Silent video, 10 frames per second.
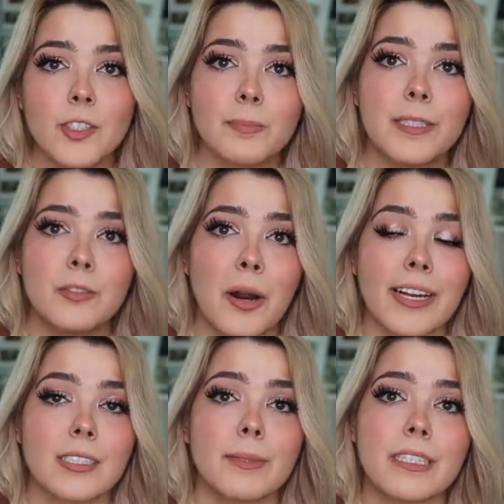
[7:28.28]
just been
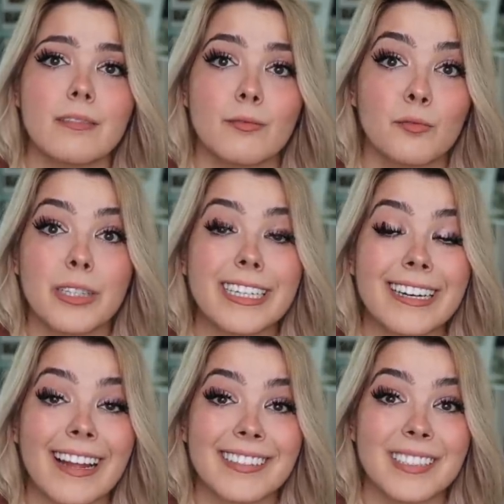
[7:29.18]
trying to be really
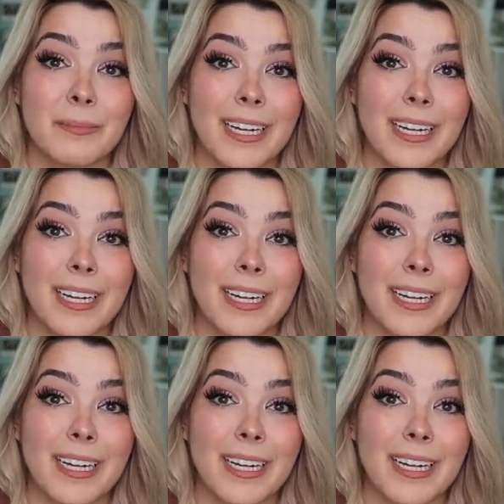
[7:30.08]
nice to